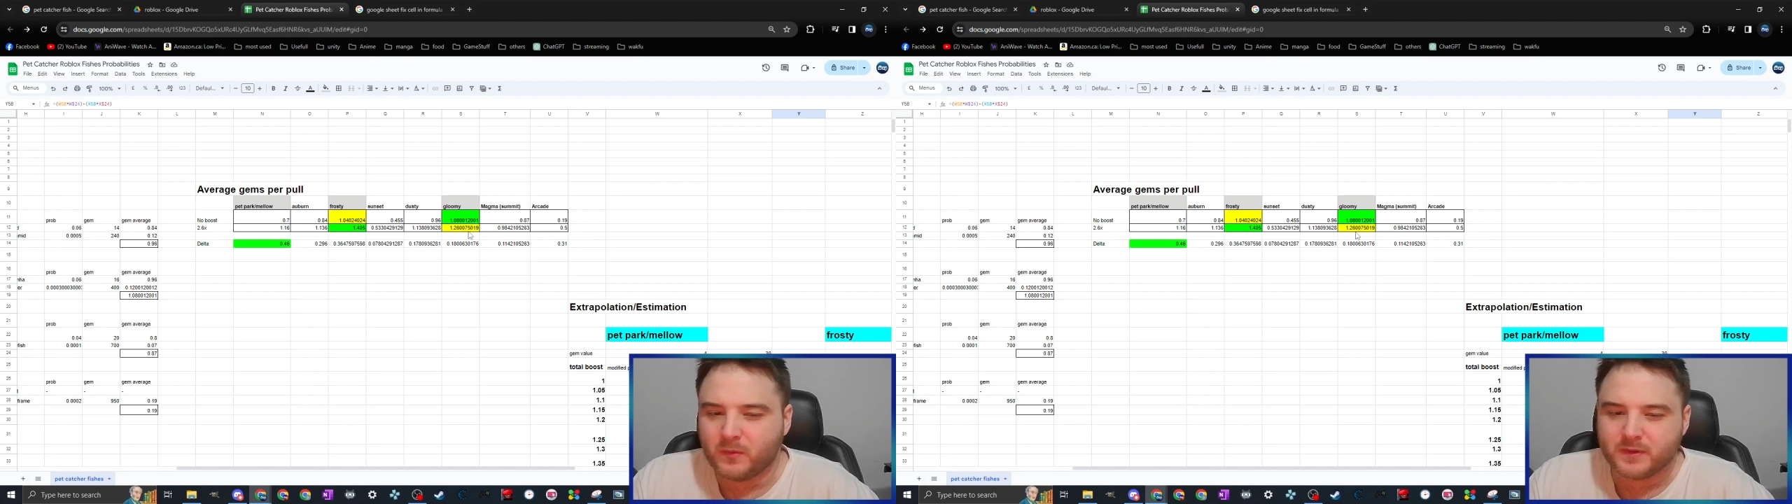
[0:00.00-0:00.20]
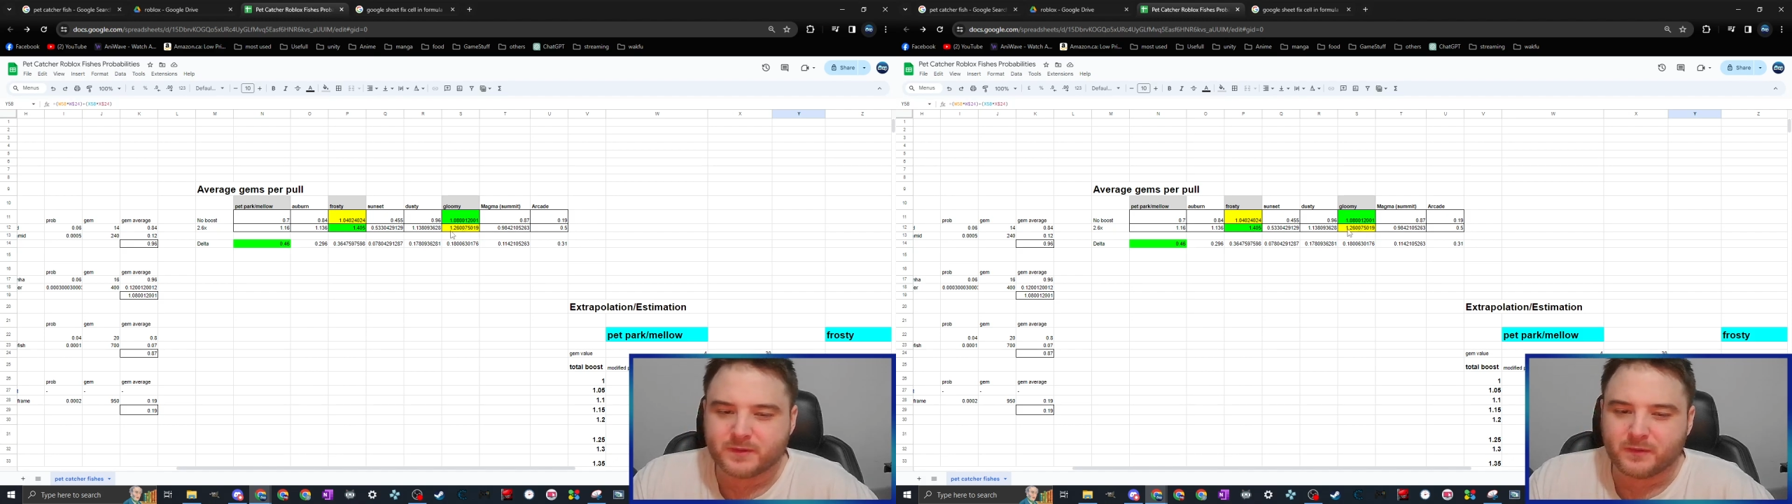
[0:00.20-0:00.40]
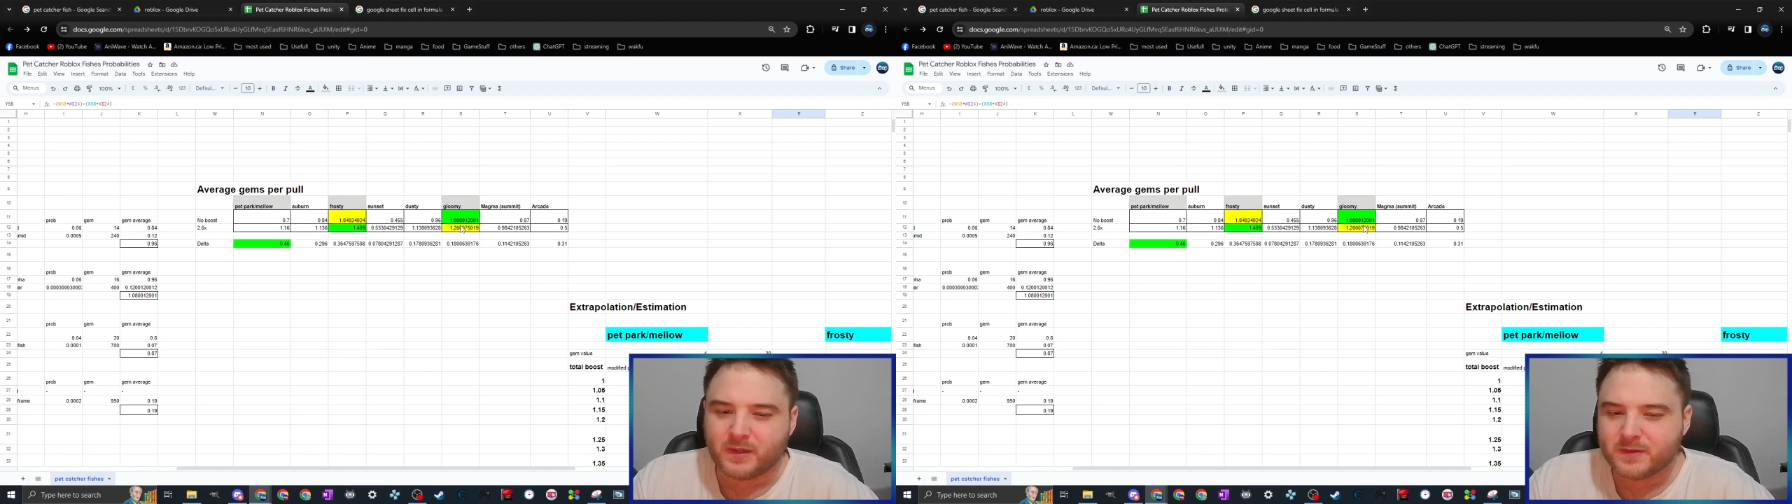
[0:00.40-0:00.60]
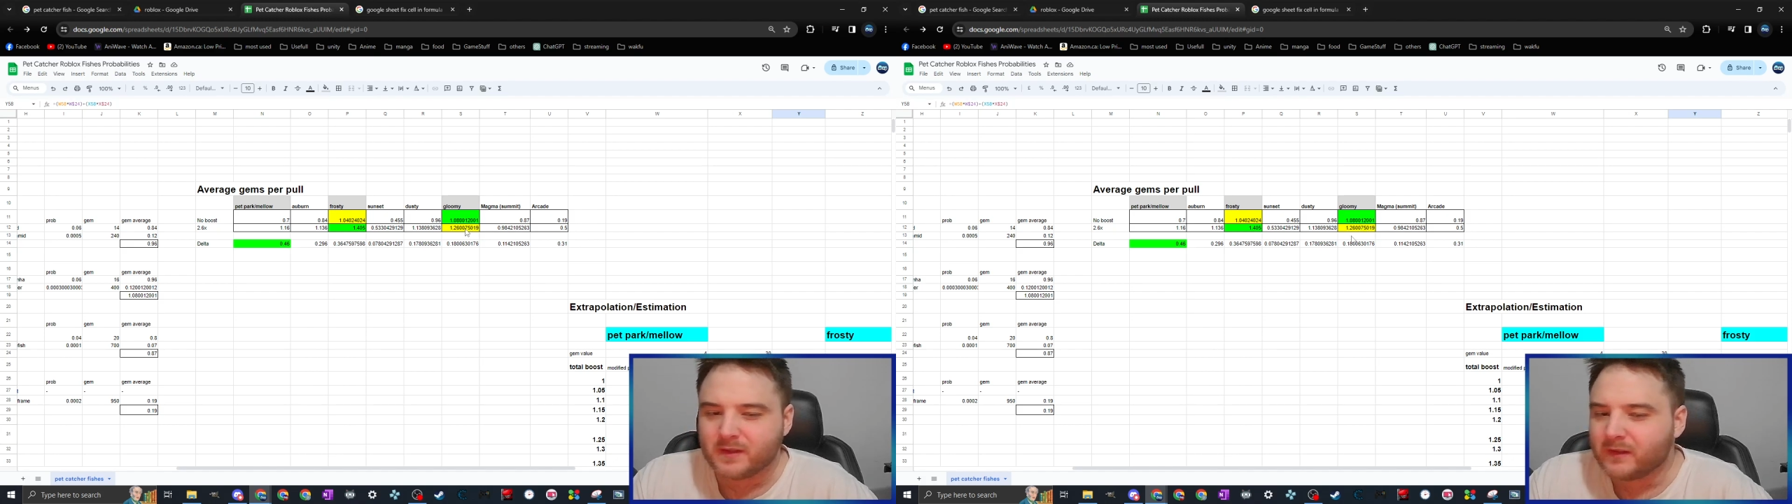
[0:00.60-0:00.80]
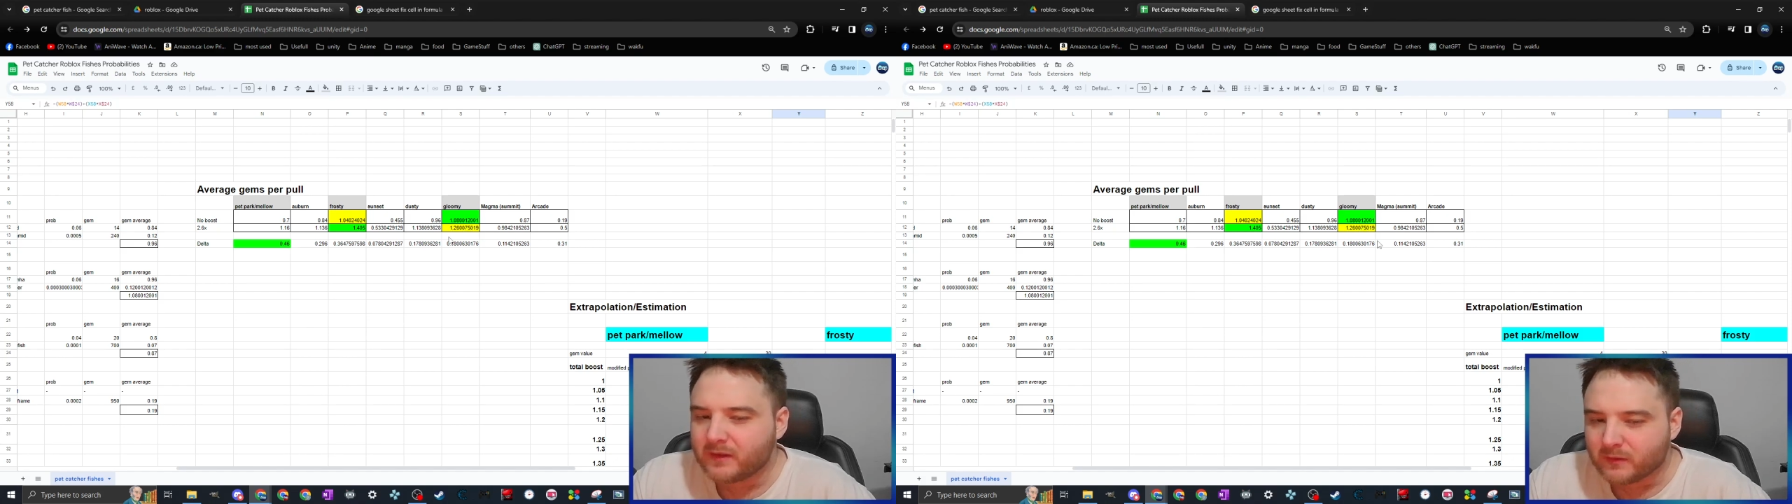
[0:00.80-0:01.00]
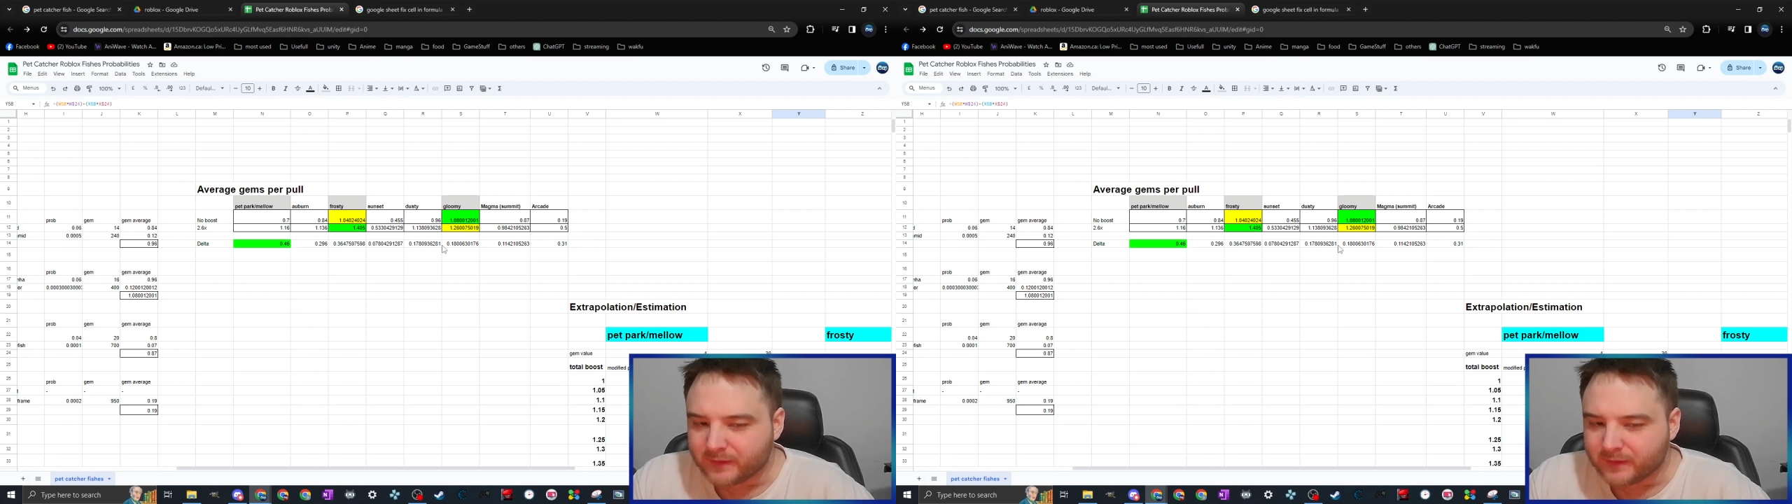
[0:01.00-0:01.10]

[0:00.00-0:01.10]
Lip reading: So there is a little